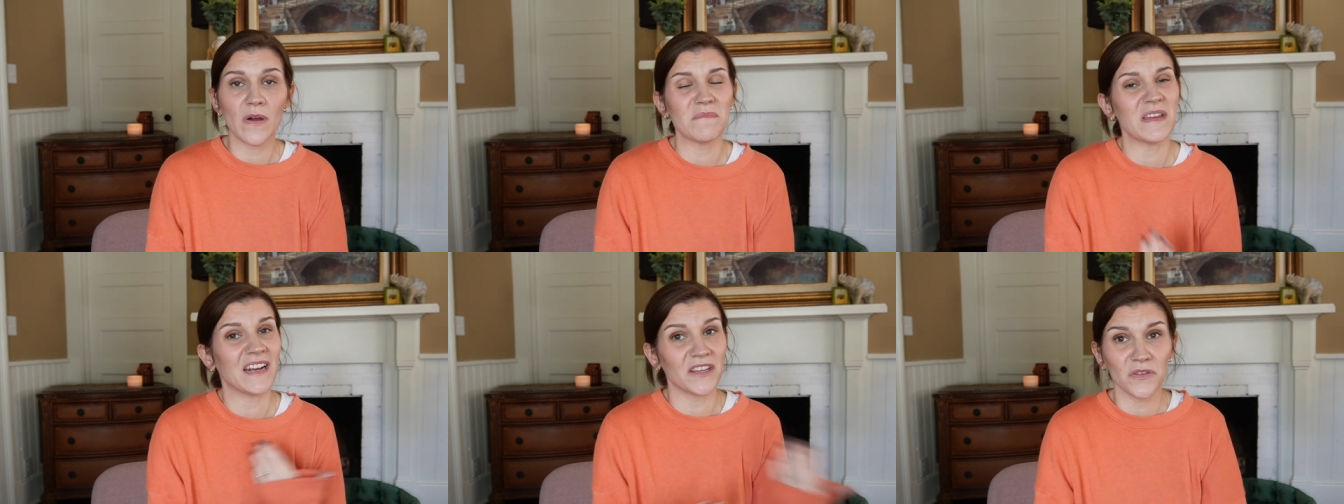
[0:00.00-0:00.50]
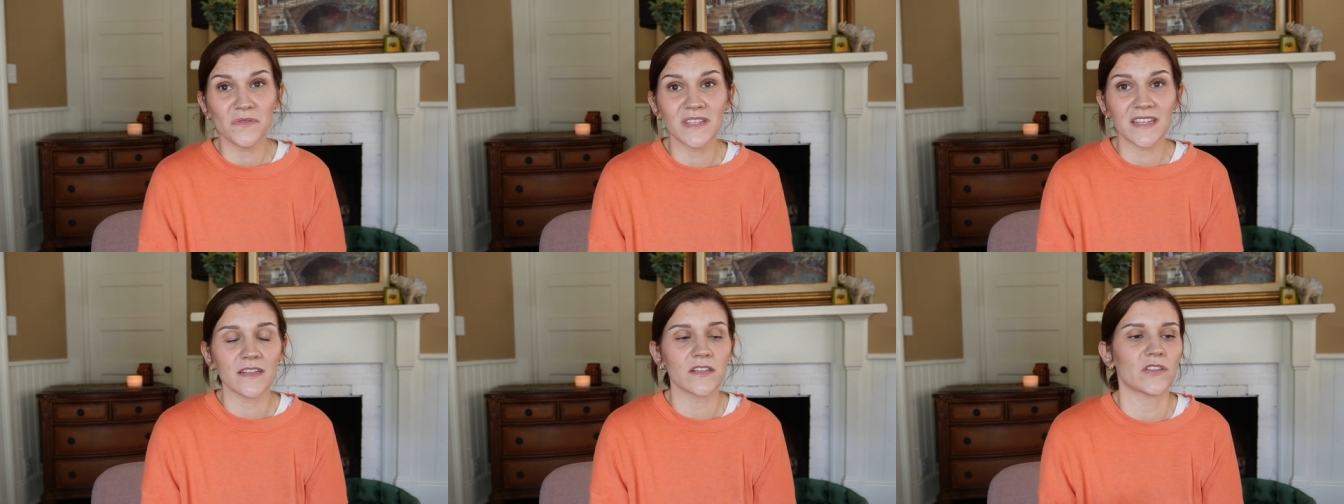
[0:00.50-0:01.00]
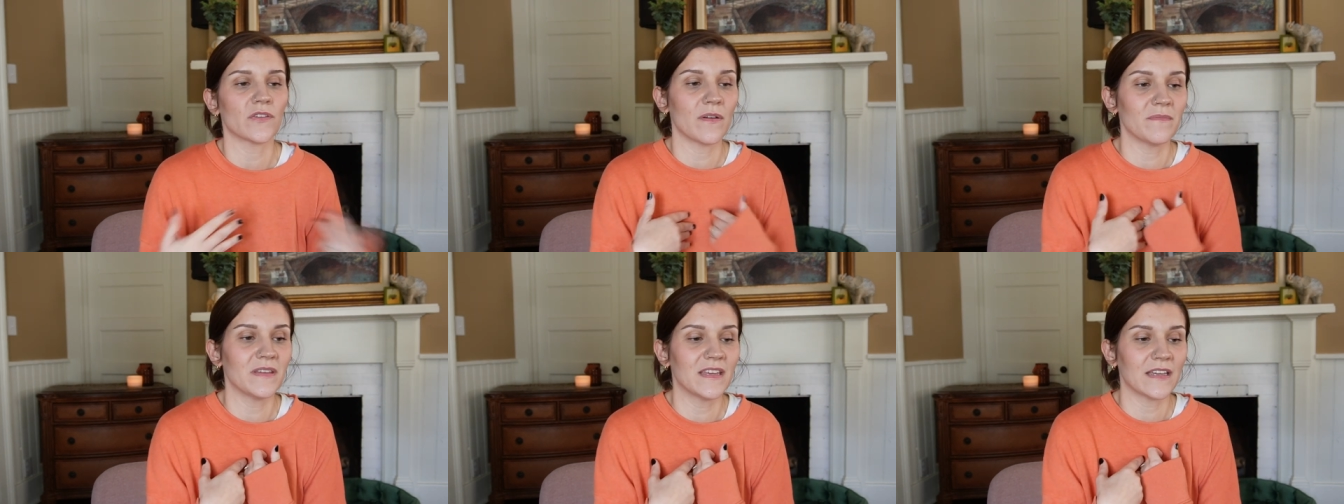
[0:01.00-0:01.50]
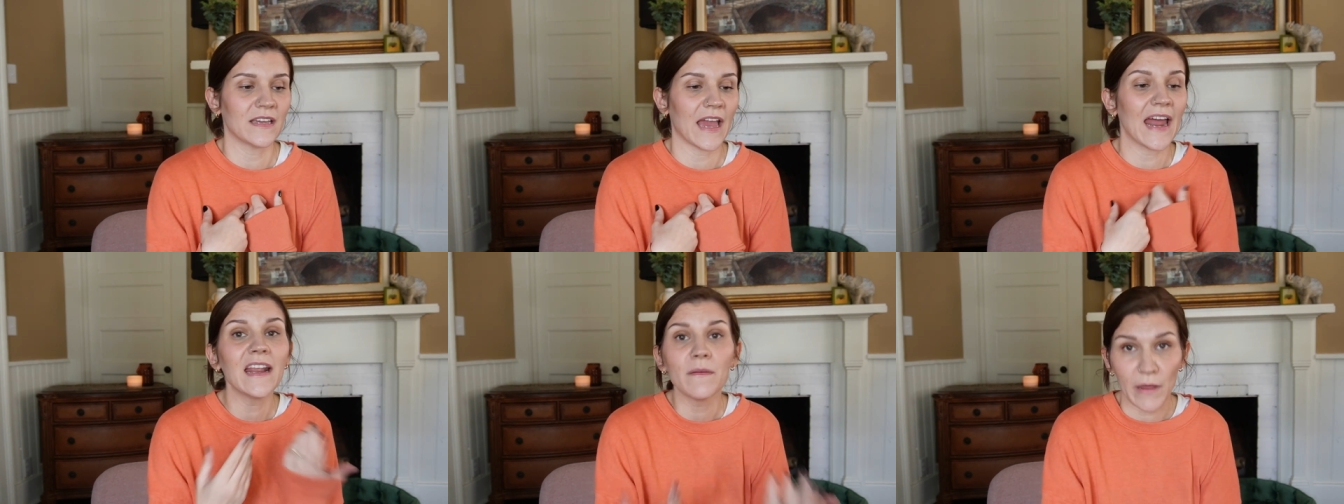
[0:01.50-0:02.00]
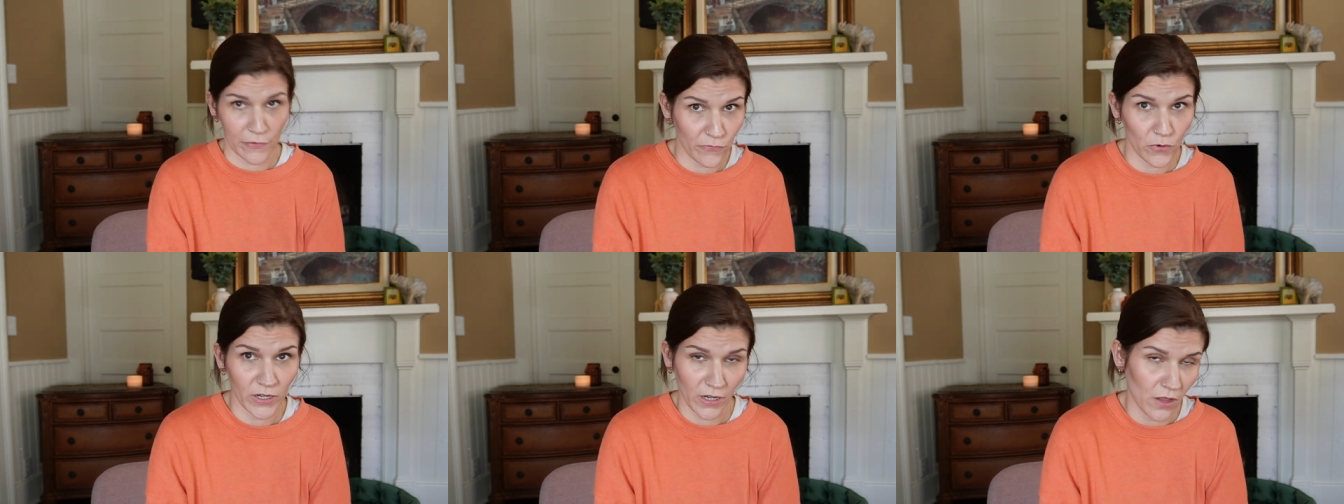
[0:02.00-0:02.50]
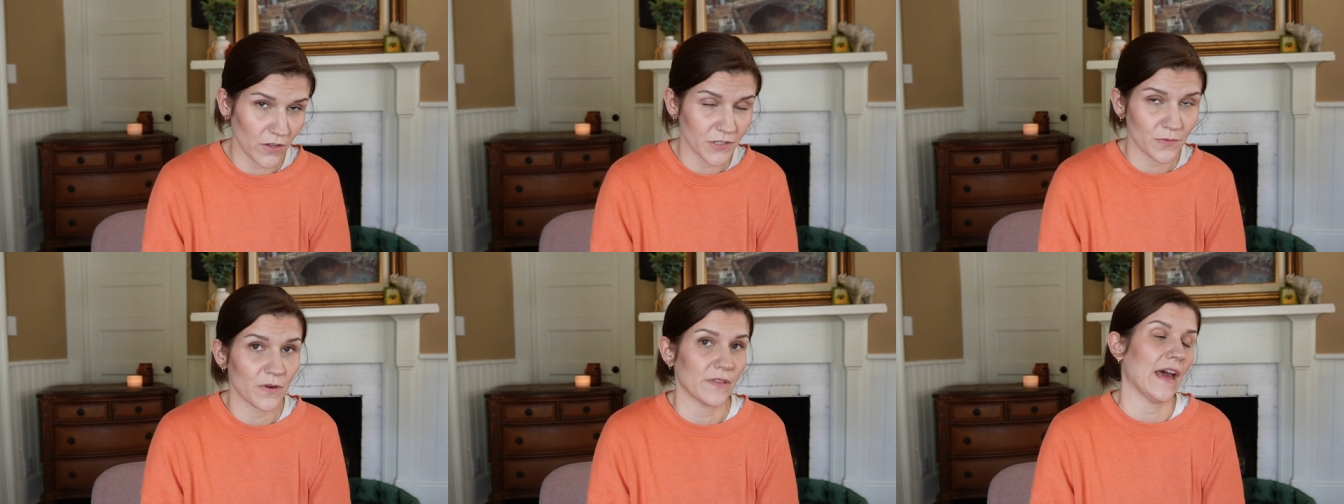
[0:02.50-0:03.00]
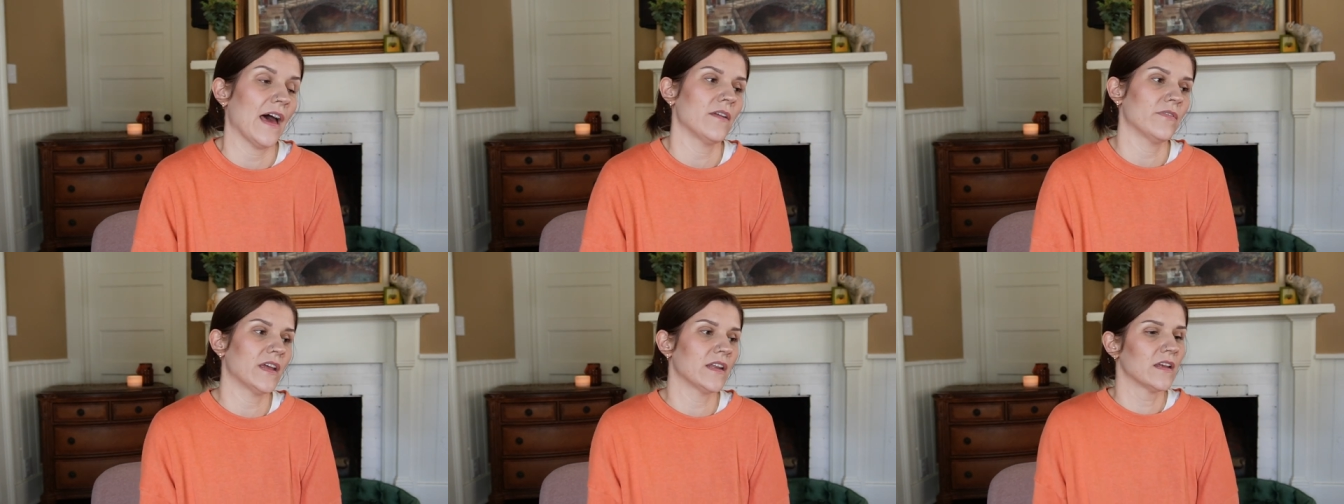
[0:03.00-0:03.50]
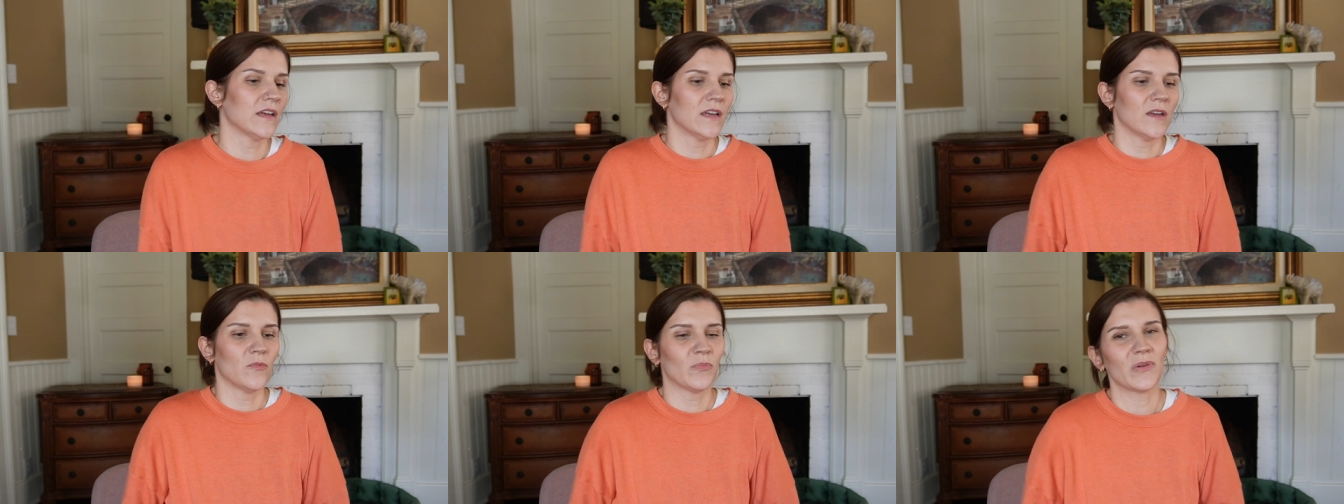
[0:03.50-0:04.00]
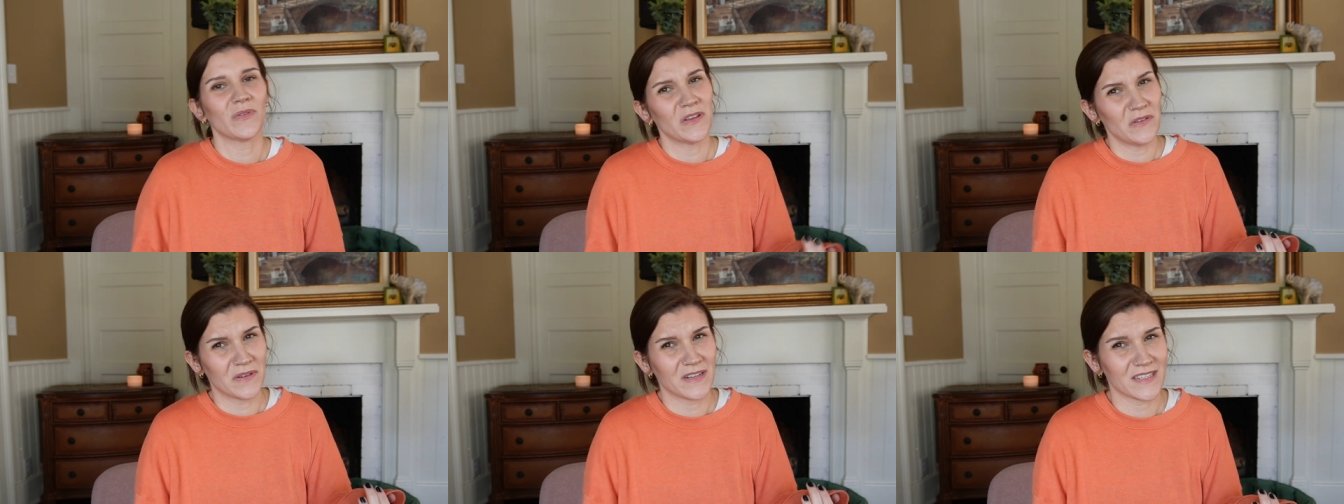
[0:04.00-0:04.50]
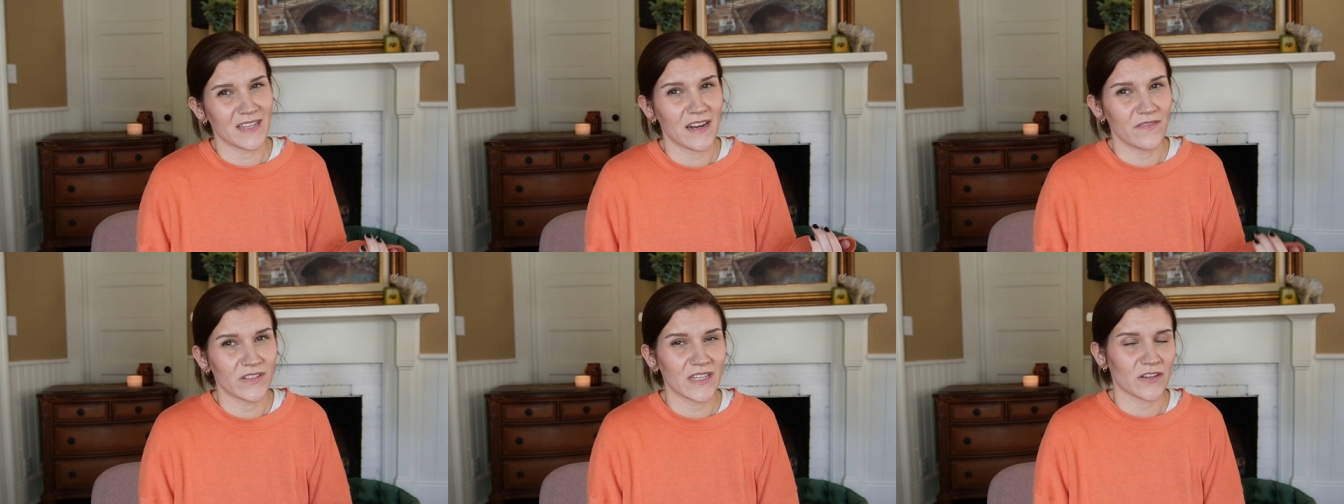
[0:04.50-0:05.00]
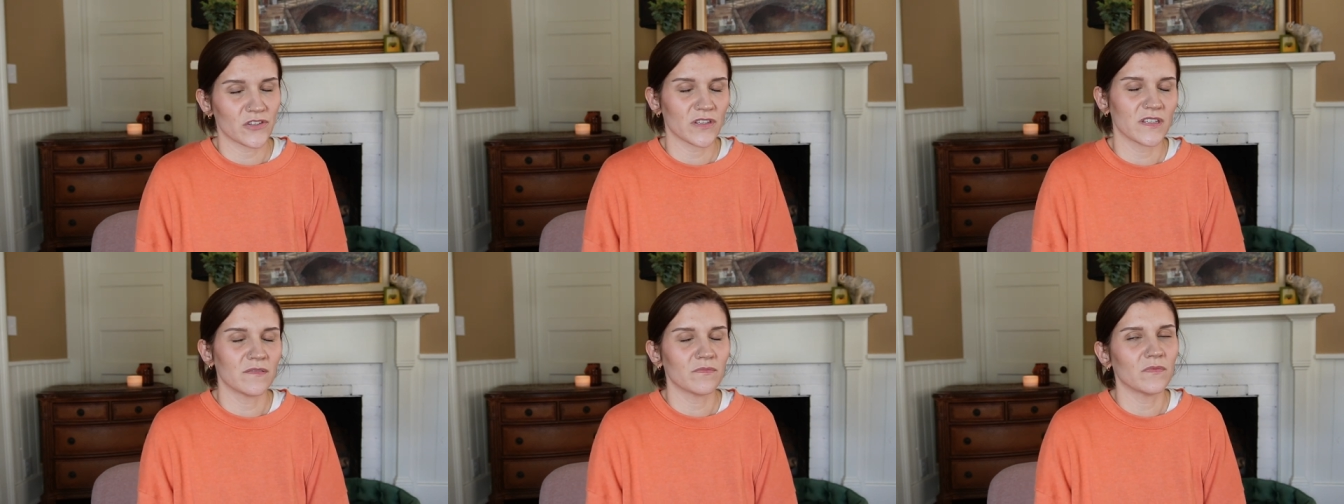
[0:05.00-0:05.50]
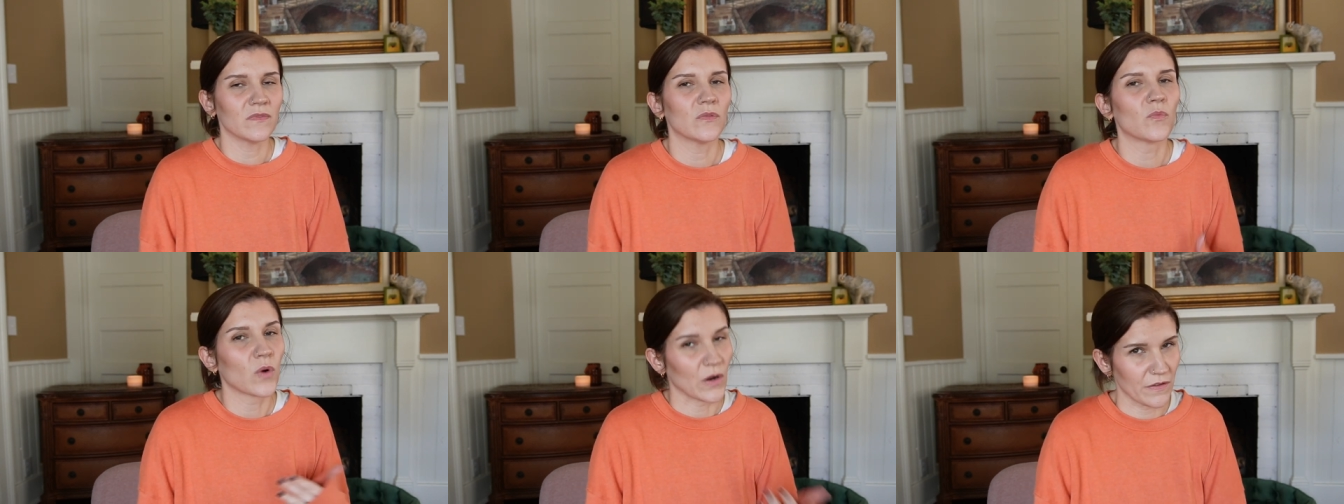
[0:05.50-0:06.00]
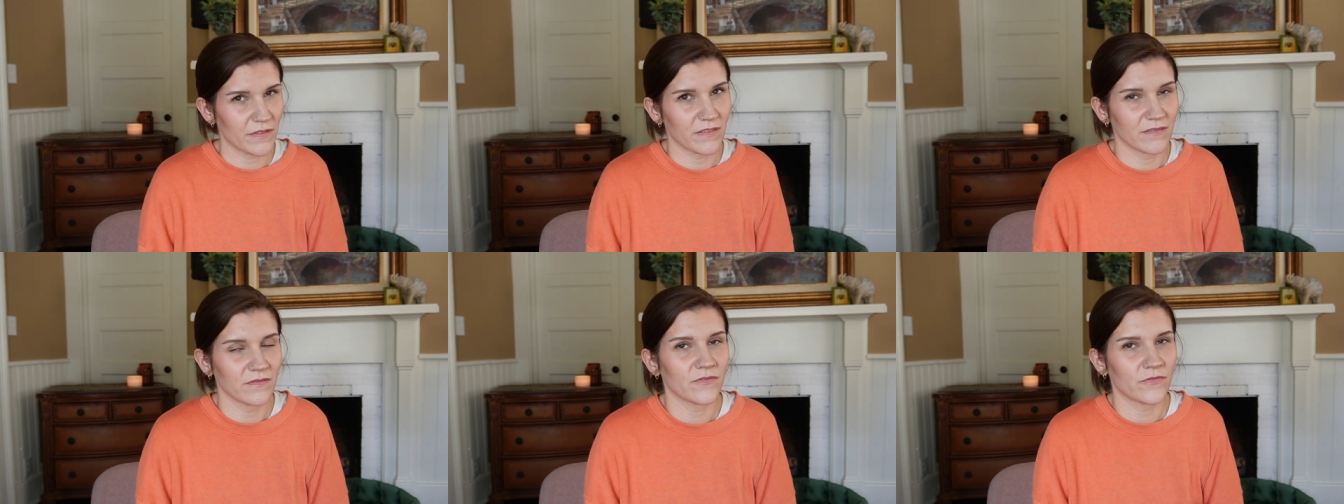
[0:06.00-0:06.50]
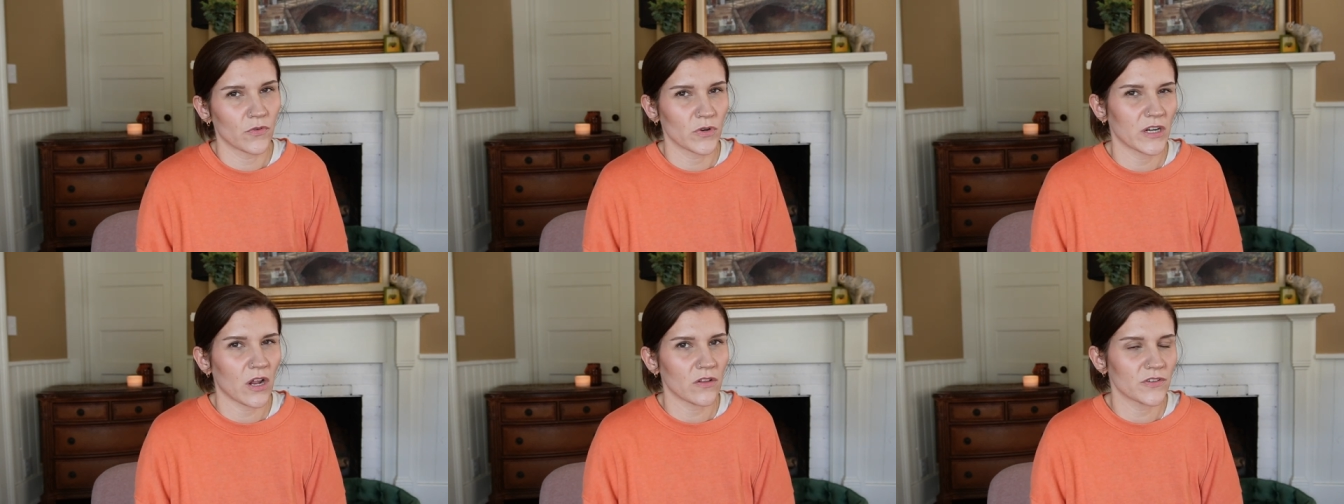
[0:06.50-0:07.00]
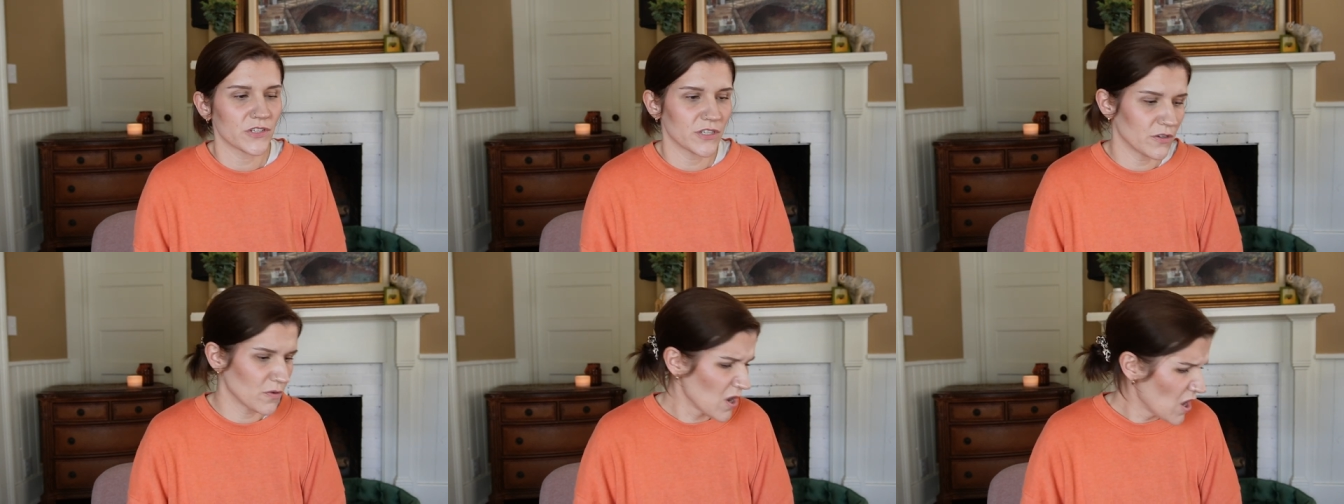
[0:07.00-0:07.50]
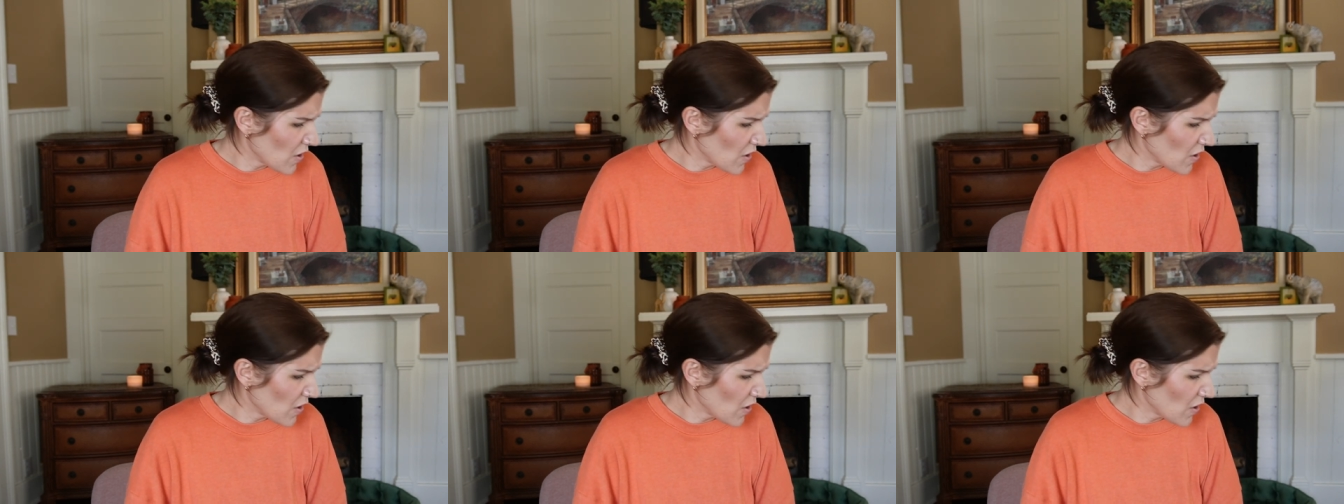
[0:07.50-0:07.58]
I mean, I use it, so I'm getting my $40 worth out of it, but only you can decide if it's actually worth $40 to you.